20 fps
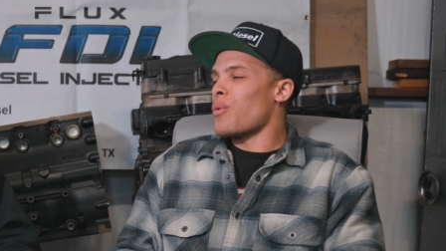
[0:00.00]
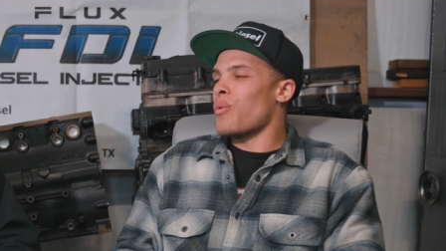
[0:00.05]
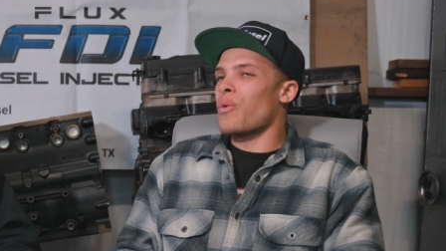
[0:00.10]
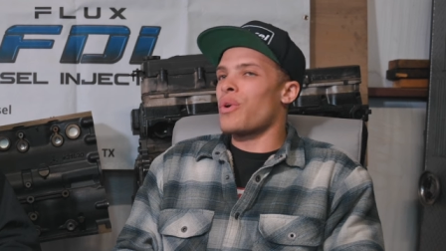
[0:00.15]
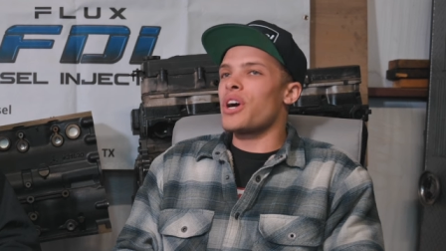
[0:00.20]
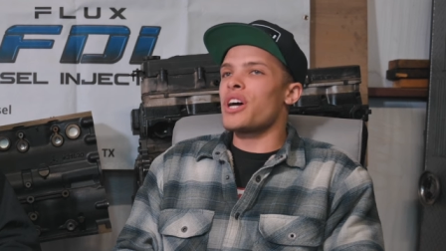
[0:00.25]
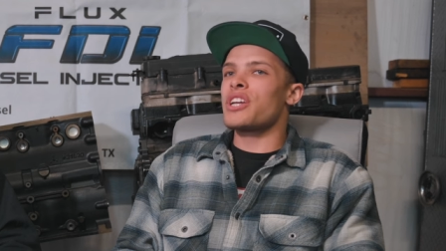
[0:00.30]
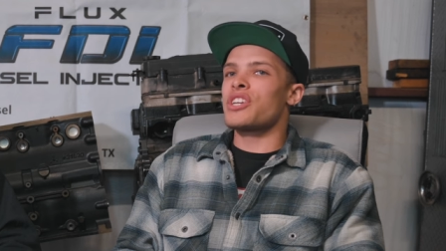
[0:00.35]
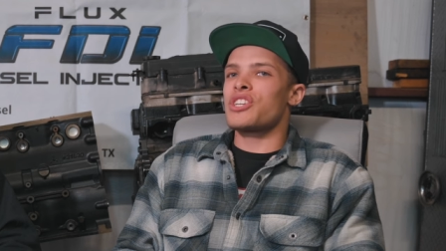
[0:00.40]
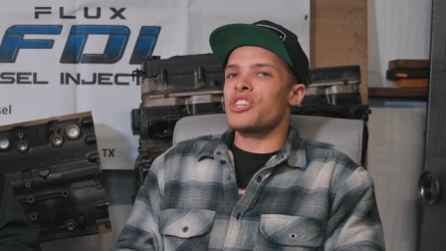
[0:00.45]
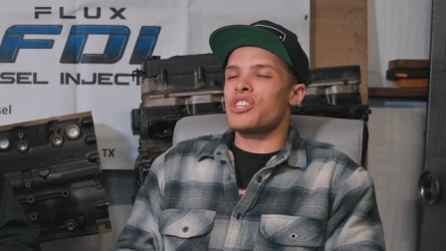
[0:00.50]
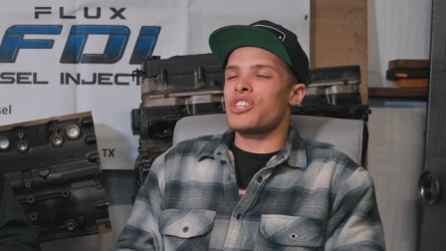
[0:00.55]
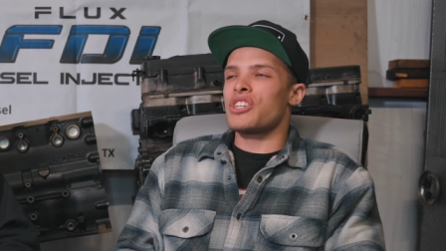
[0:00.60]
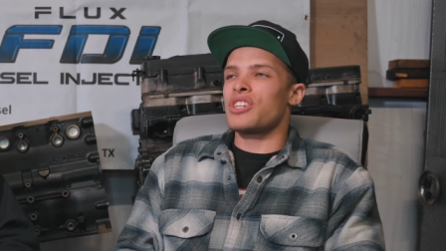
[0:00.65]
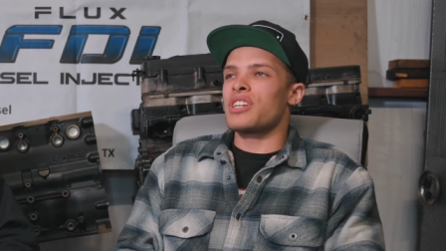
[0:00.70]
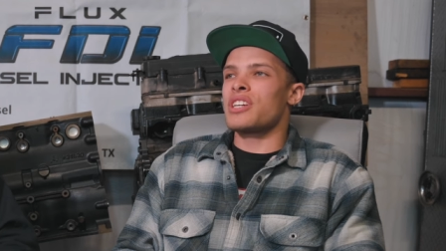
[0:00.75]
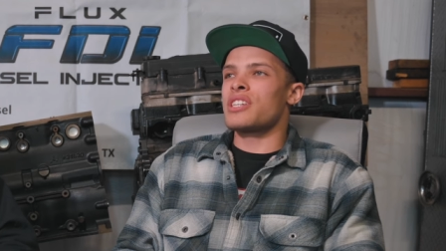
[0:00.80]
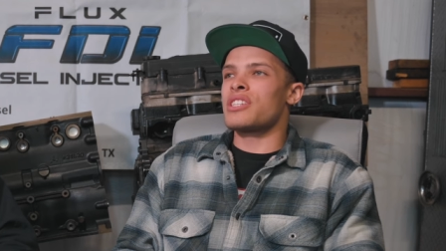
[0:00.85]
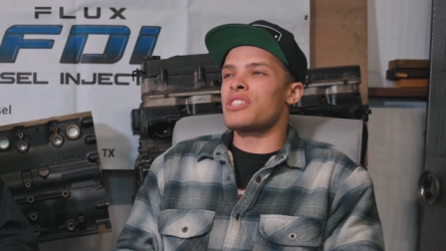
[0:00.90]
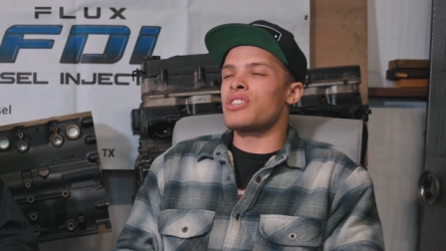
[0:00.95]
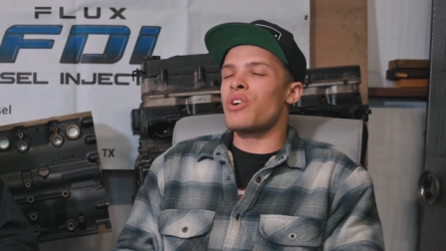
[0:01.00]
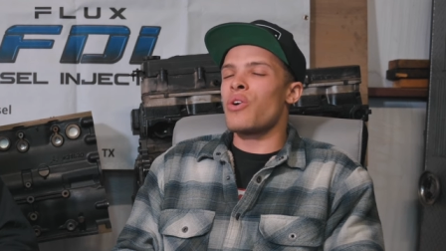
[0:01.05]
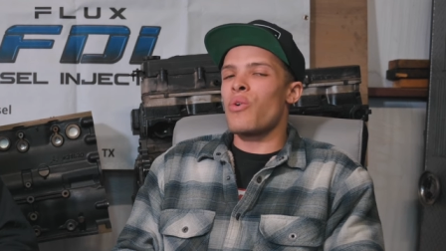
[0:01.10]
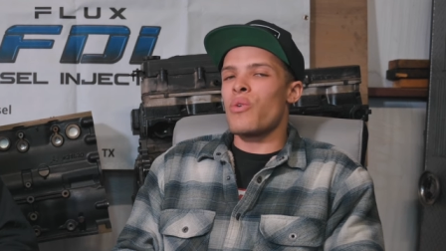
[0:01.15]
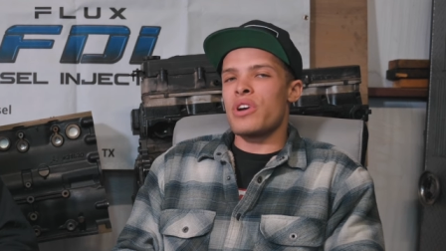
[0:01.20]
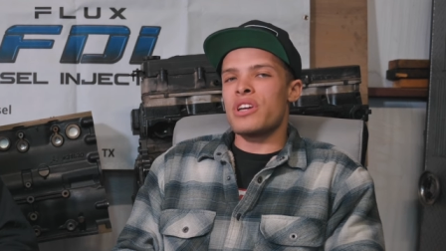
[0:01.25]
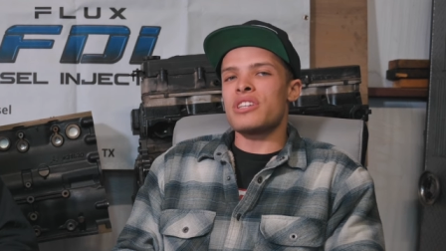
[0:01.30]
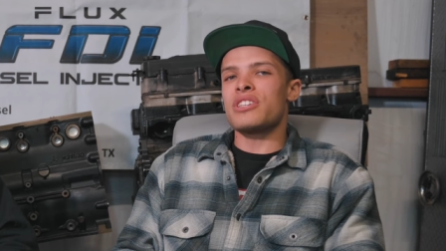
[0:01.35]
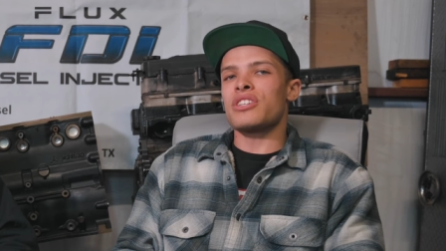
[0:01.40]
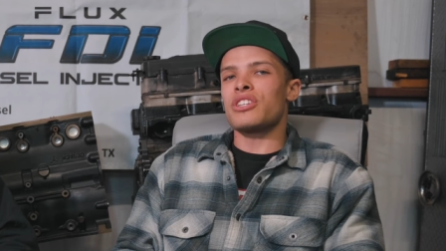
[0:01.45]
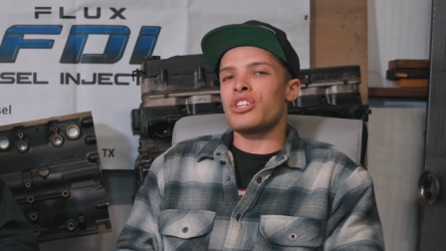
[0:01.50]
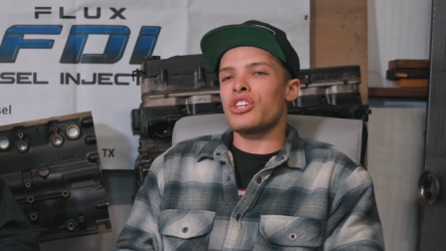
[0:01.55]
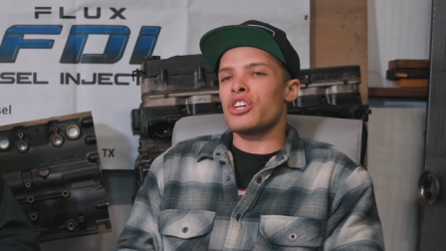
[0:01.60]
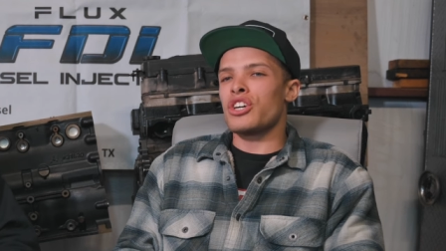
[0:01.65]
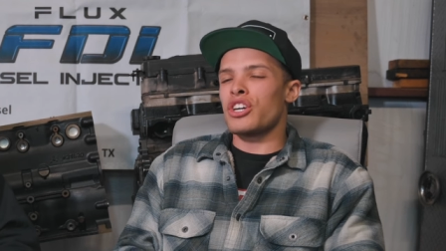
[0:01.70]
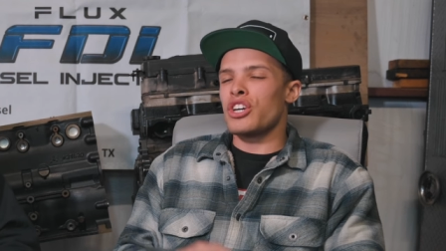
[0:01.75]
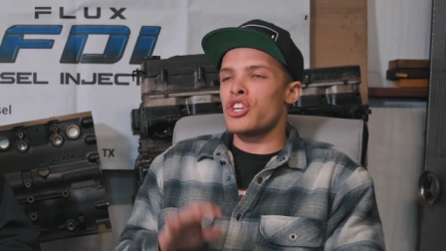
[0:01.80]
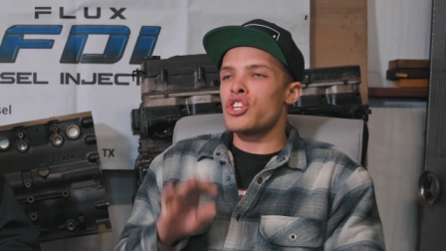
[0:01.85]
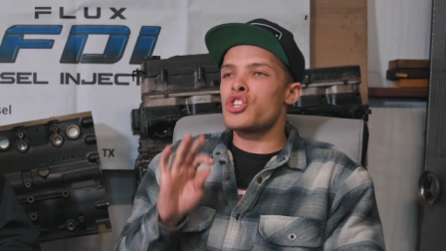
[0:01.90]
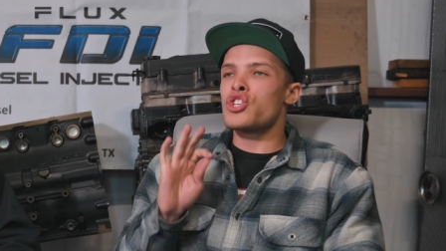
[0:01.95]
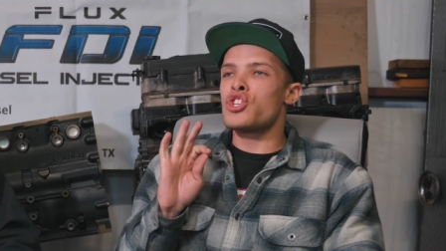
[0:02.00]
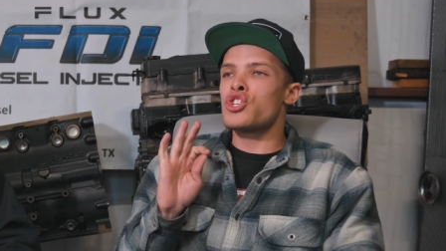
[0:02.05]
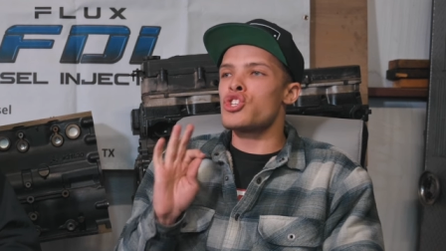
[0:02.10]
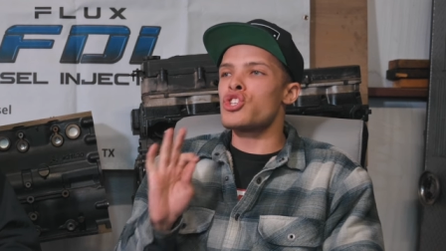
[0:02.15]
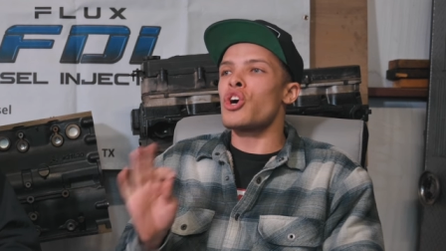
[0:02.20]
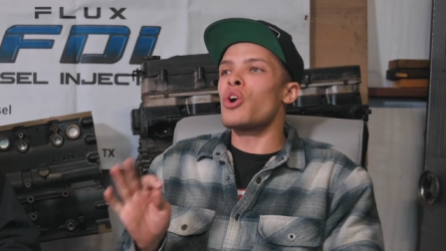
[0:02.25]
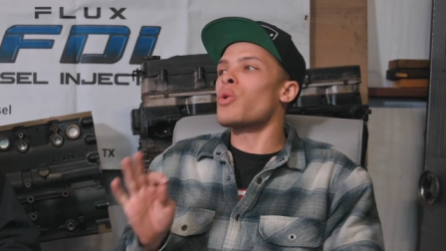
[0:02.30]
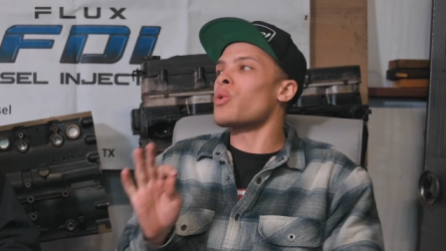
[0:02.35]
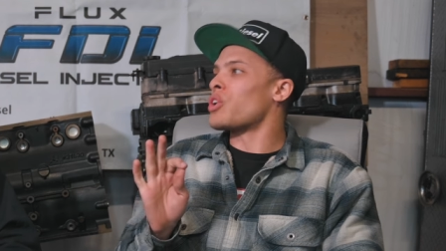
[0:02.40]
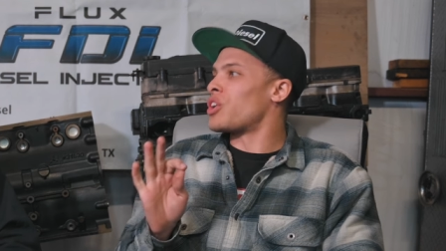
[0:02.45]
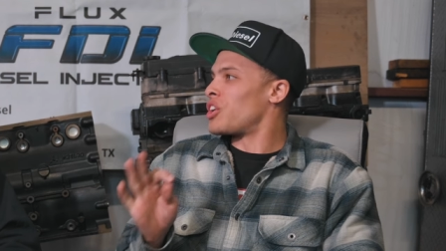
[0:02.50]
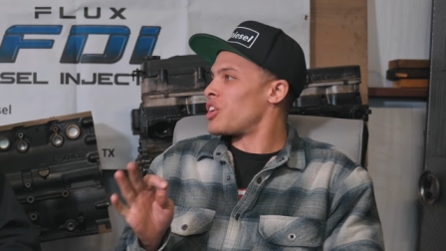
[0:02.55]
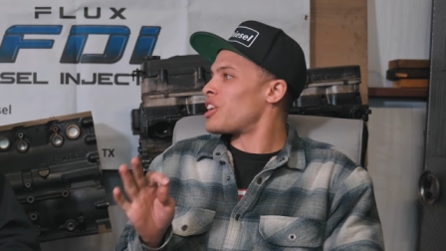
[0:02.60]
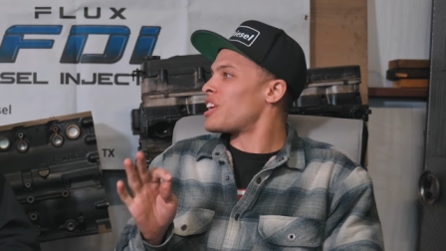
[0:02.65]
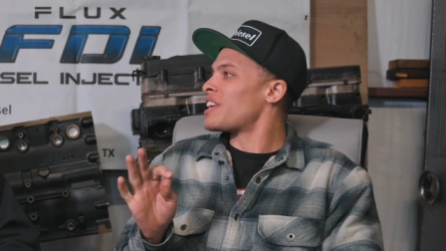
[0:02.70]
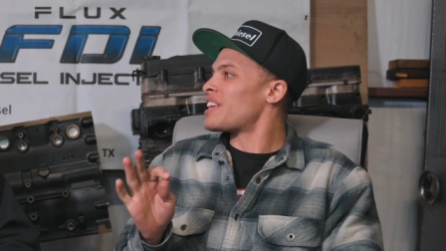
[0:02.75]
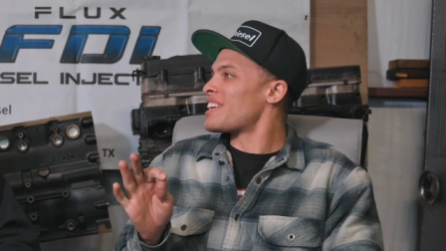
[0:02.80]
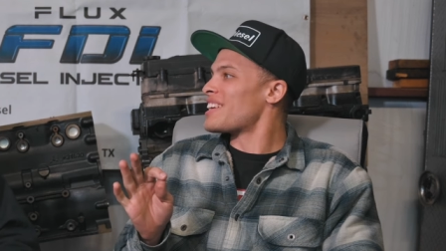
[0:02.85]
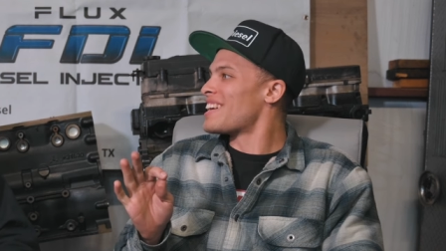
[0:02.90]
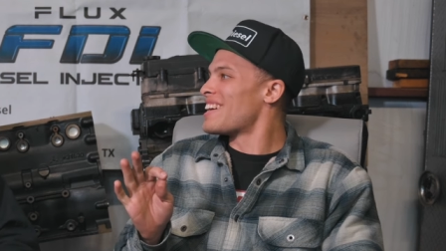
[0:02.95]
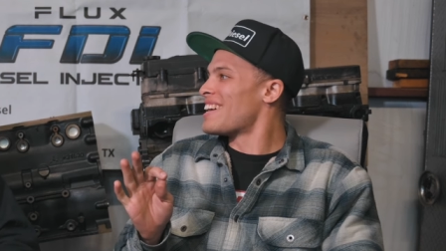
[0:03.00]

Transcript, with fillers: which is going to look so good.